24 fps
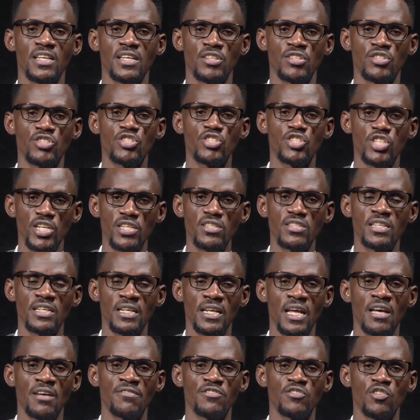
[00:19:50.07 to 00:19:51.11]
it's changing
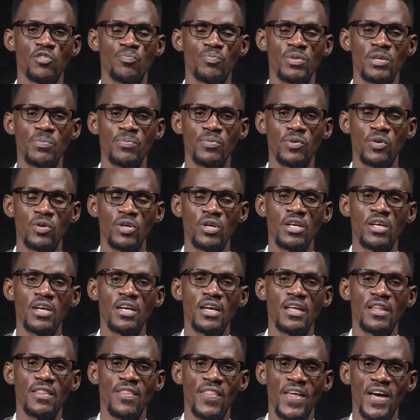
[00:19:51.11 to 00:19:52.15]
lives of people
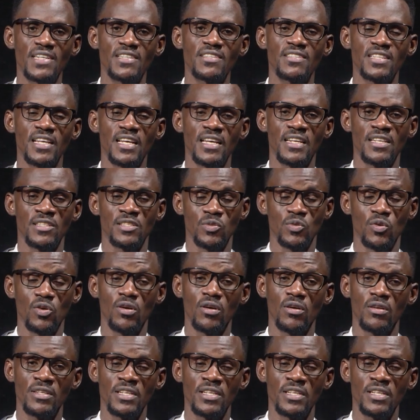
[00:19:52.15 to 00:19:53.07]
that side as well.